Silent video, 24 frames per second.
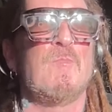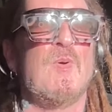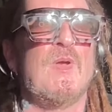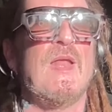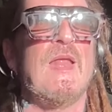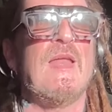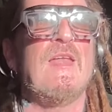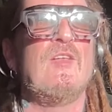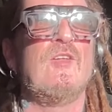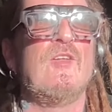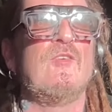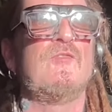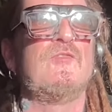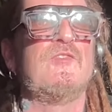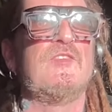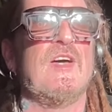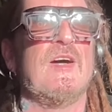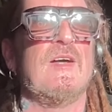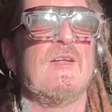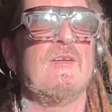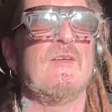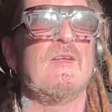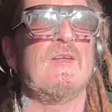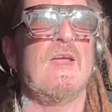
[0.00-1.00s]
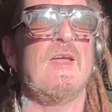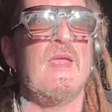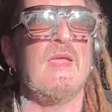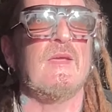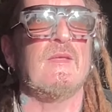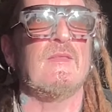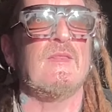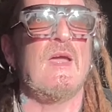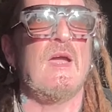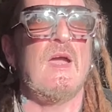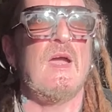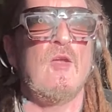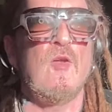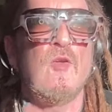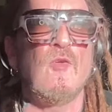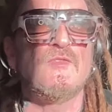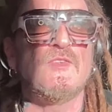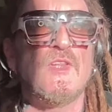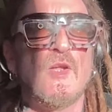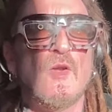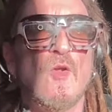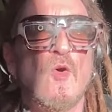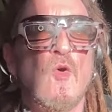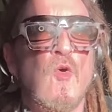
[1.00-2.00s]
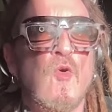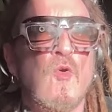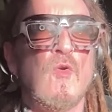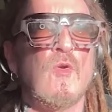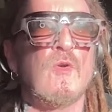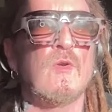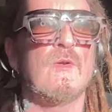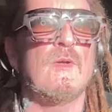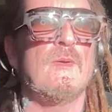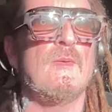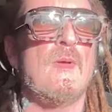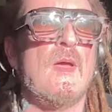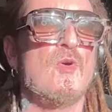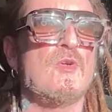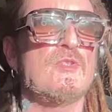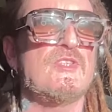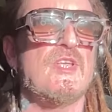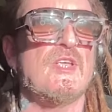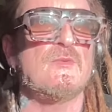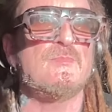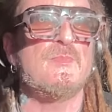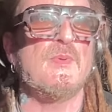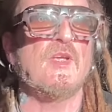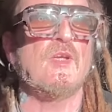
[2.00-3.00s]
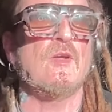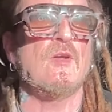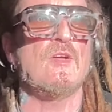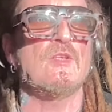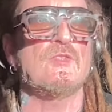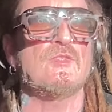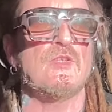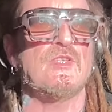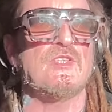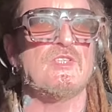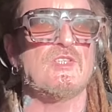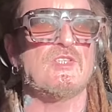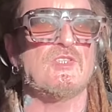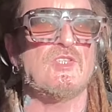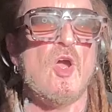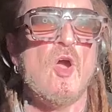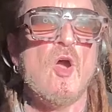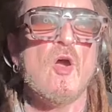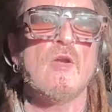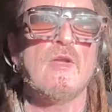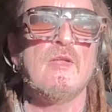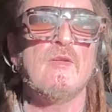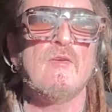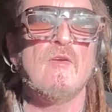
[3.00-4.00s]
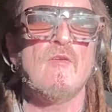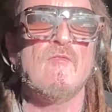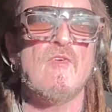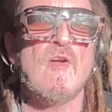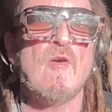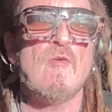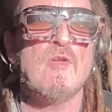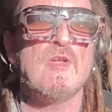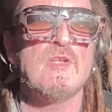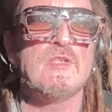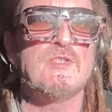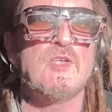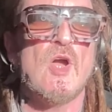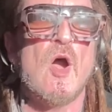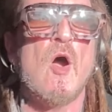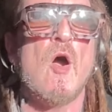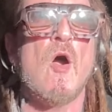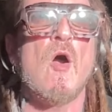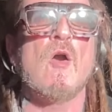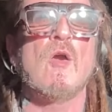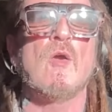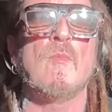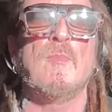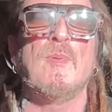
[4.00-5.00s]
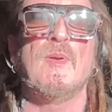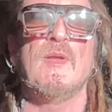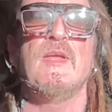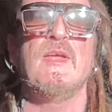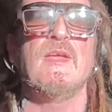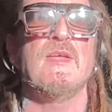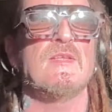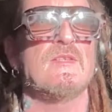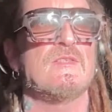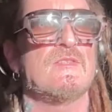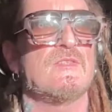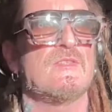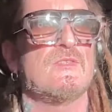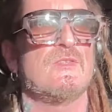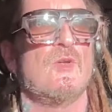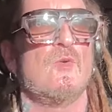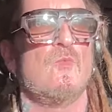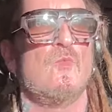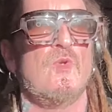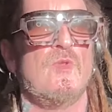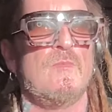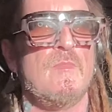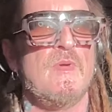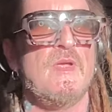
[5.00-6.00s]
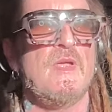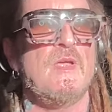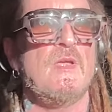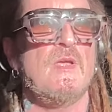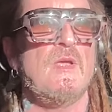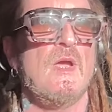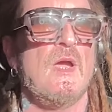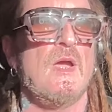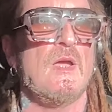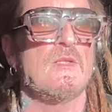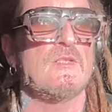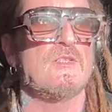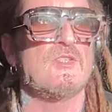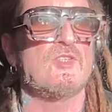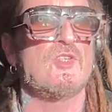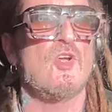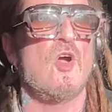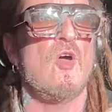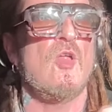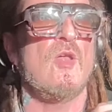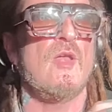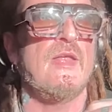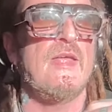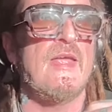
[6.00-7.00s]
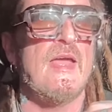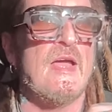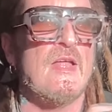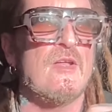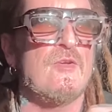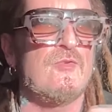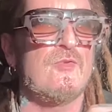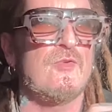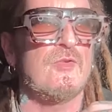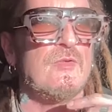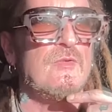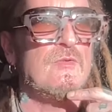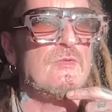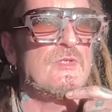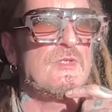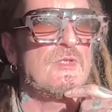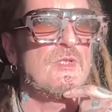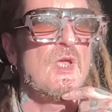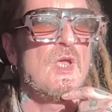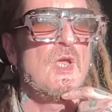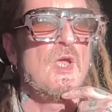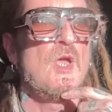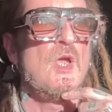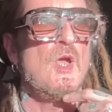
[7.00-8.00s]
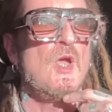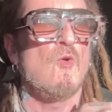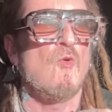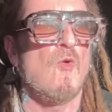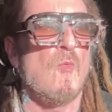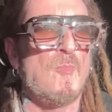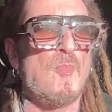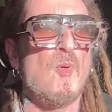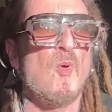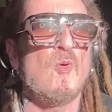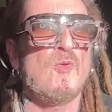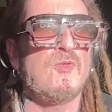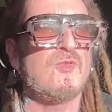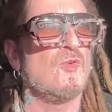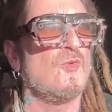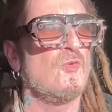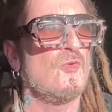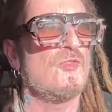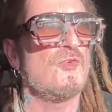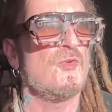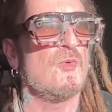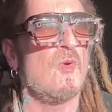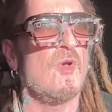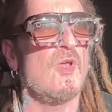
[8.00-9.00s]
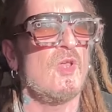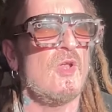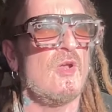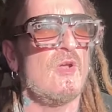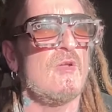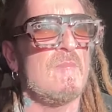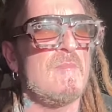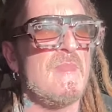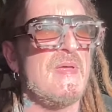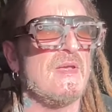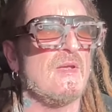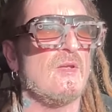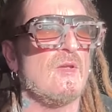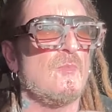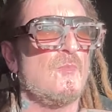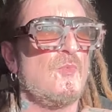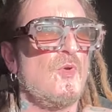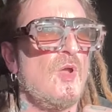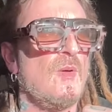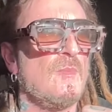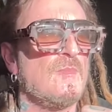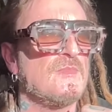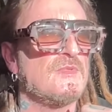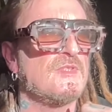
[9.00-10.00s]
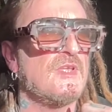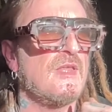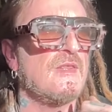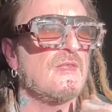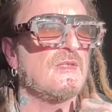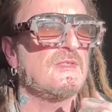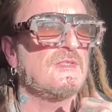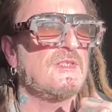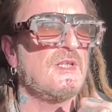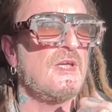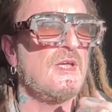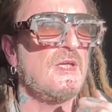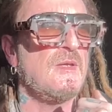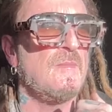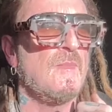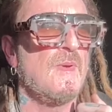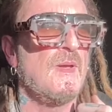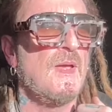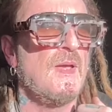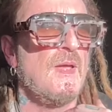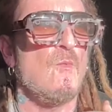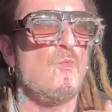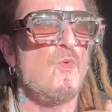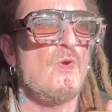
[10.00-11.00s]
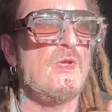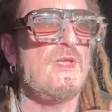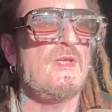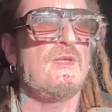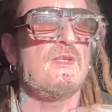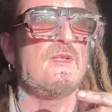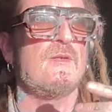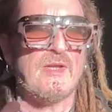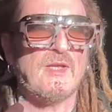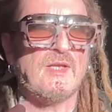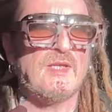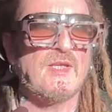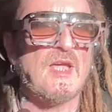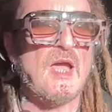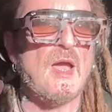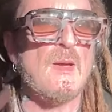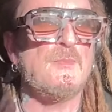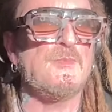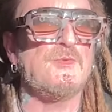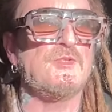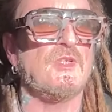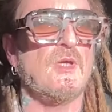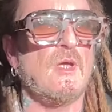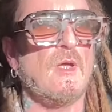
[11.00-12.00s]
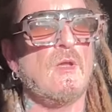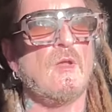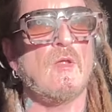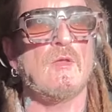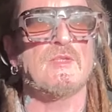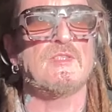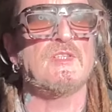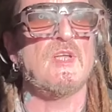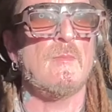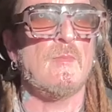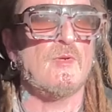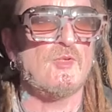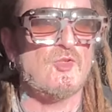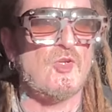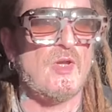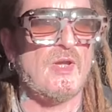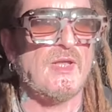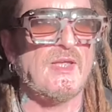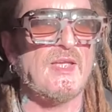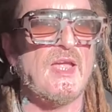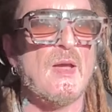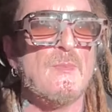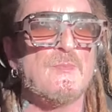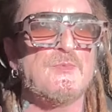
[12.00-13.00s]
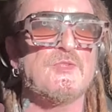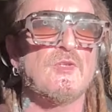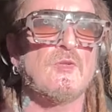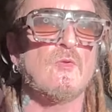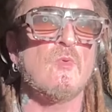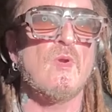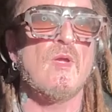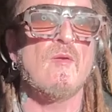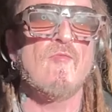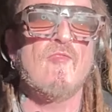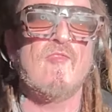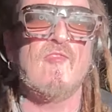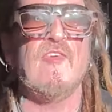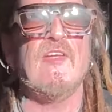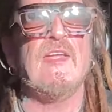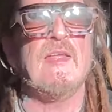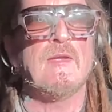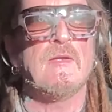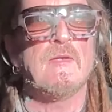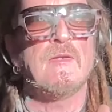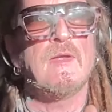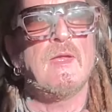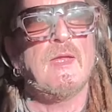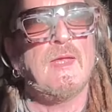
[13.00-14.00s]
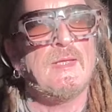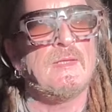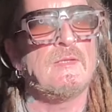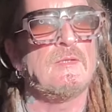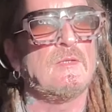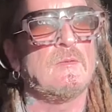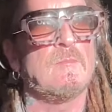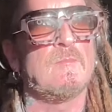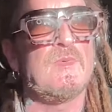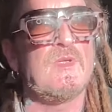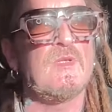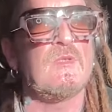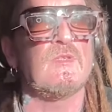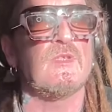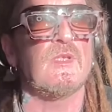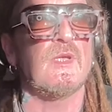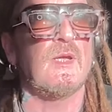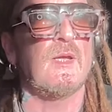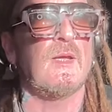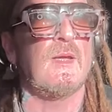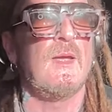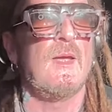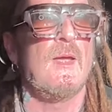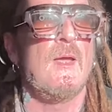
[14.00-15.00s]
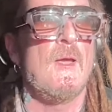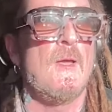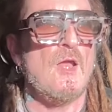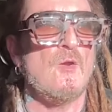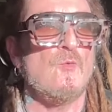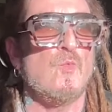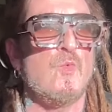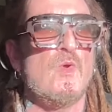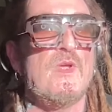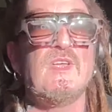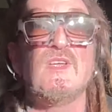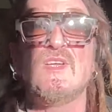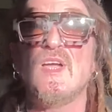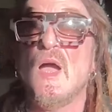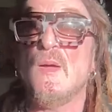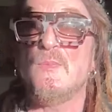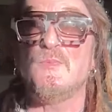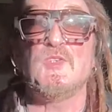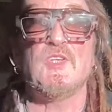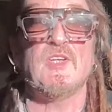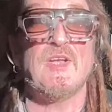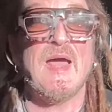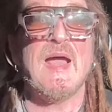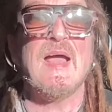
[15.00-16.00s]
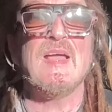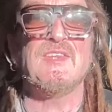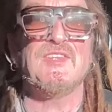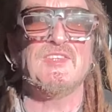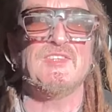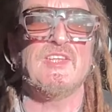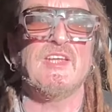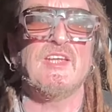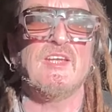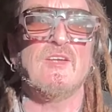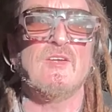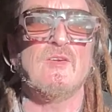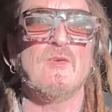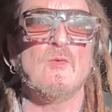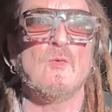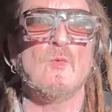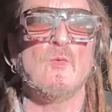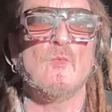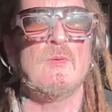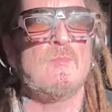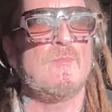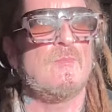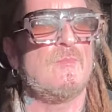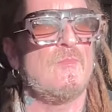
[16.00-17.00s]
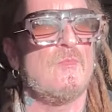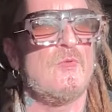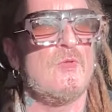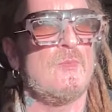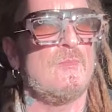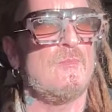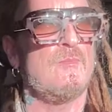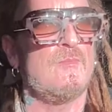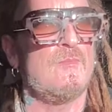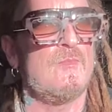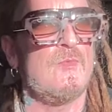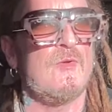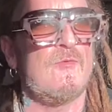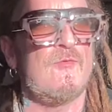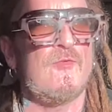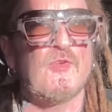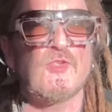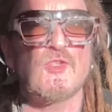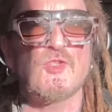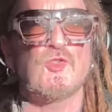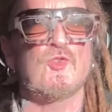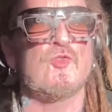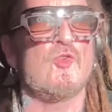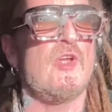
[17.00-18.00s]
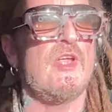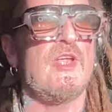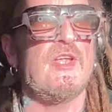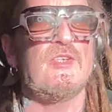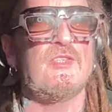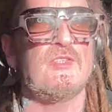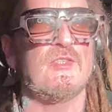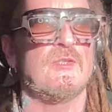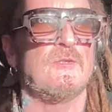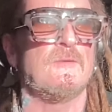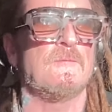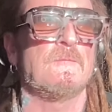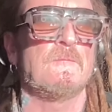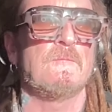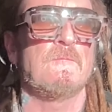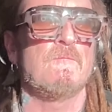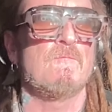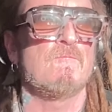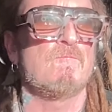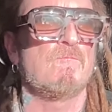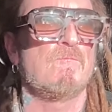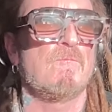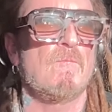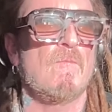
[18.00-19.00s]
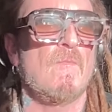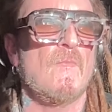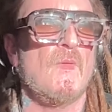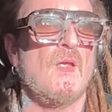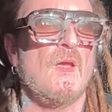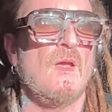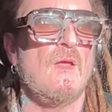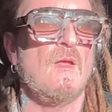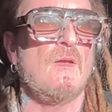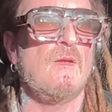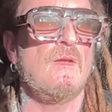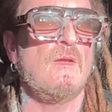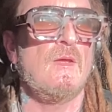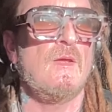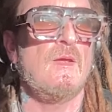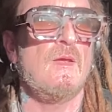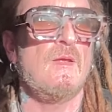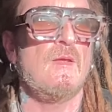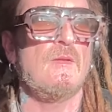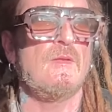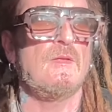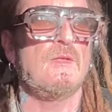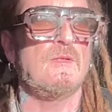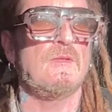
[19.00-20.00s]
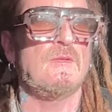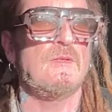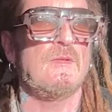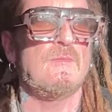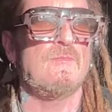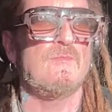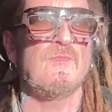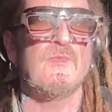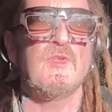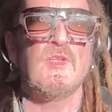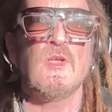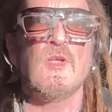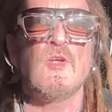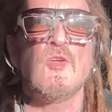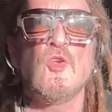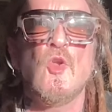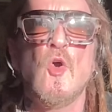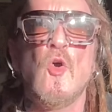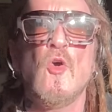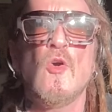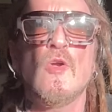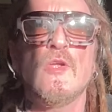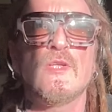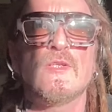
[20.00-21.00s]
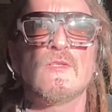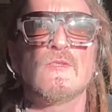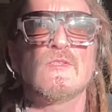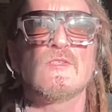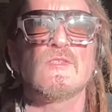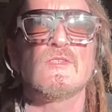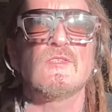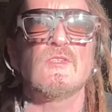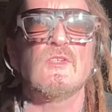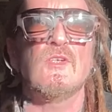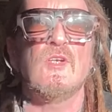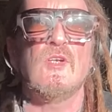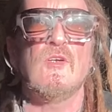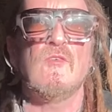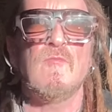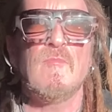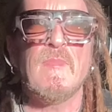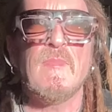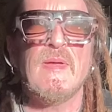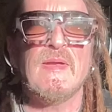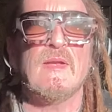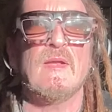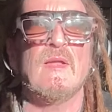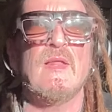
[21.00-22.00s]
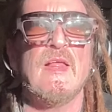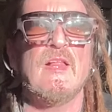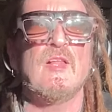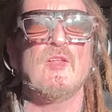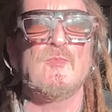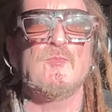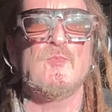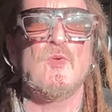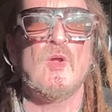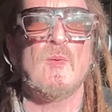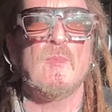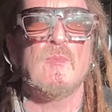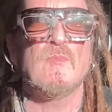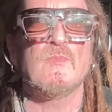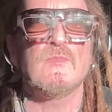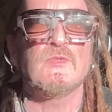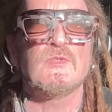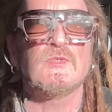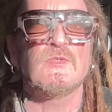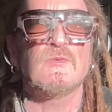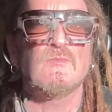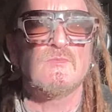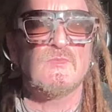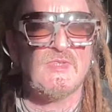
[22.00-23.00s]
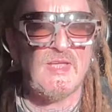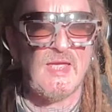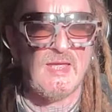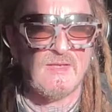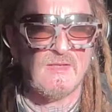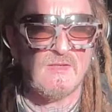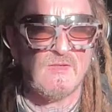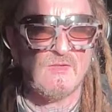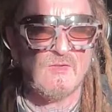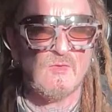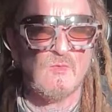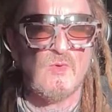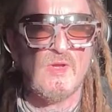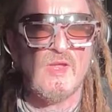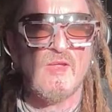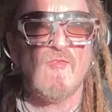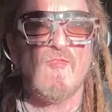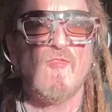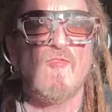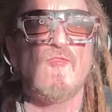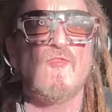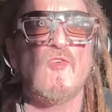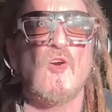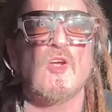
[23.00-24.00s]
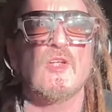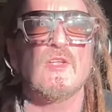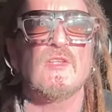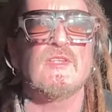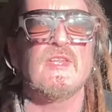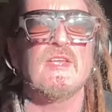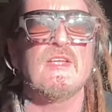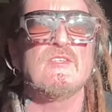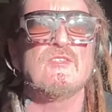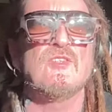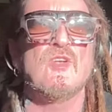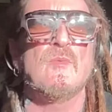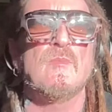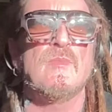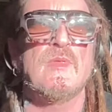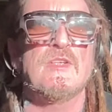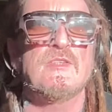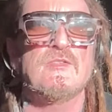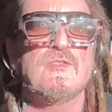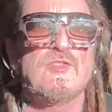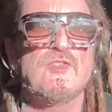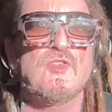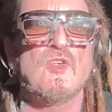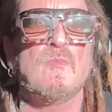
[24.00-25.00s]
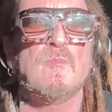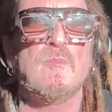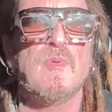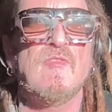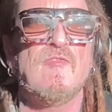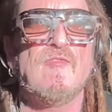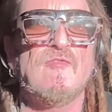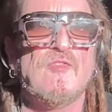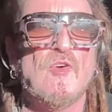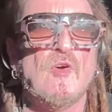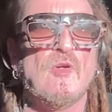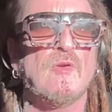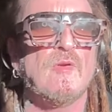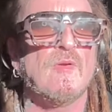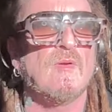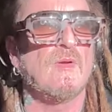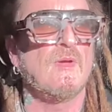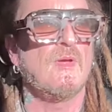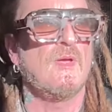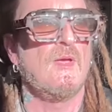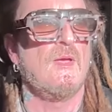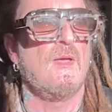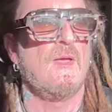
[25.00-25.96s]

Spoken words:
But I loved making that. I loved that whole process because it started in a very dark place with me and Scott Lee Andrews. We're both going through a lot of mental problems at the time. And we tried to capture, a lot of the time I try to capture the way I'm feeling in the music. And we captured, I think, the frustration and the annoyance of mental health problems getting in the way of fucking things up that should be fun.